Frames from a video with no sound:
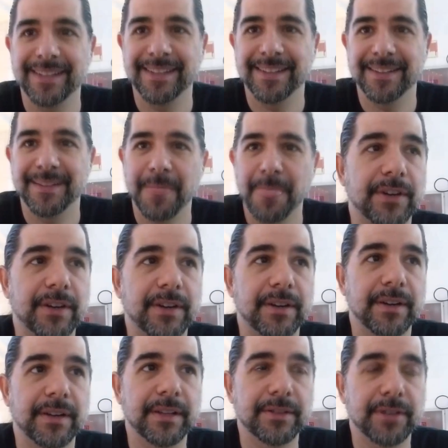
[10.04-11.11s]

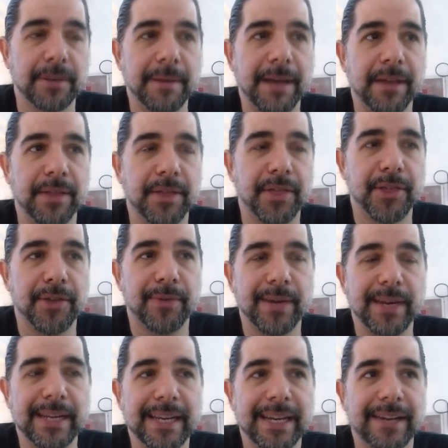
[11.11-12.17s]
It took about 3
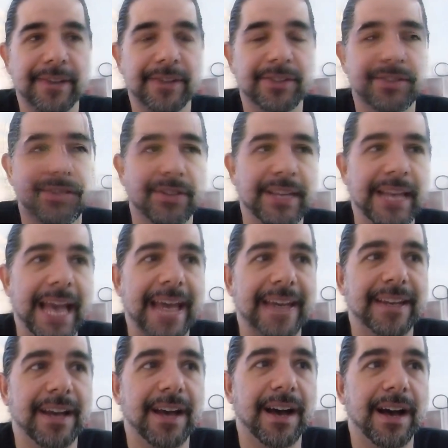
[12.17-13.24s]
years to
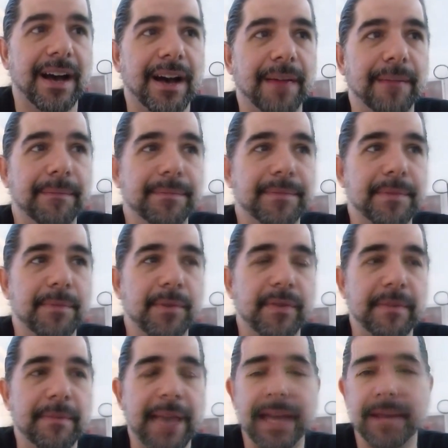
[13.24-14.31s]
get the
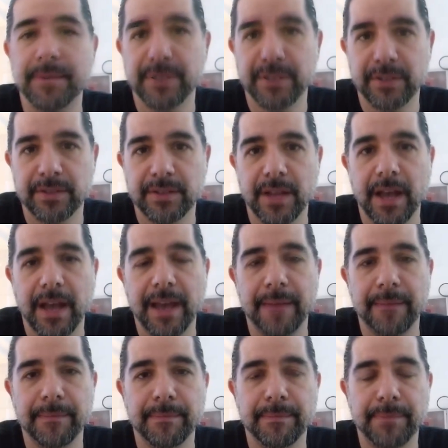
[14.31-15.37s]
movie made, but I
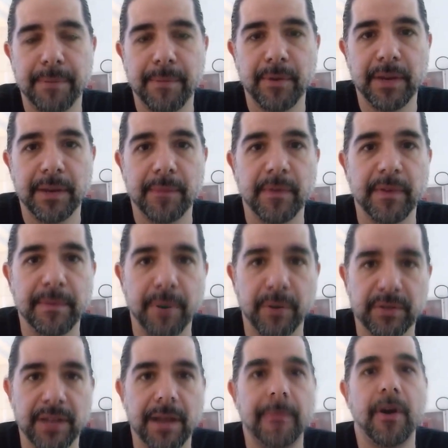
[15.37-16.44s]
am promoting a movie, Bone
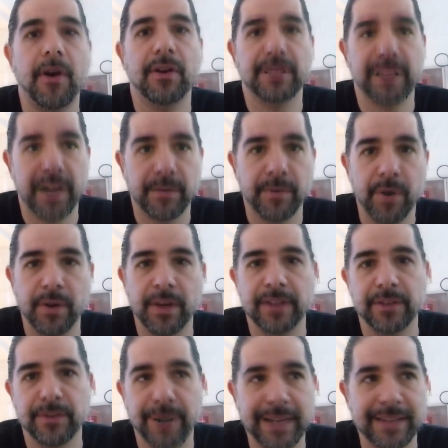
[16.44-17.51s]
Tomahawk, that I wrote and
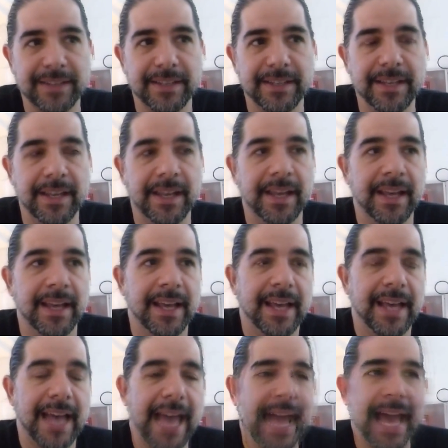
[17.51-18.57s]
directed.
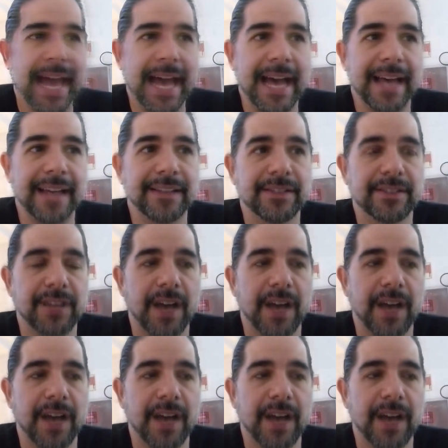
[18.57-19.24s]
And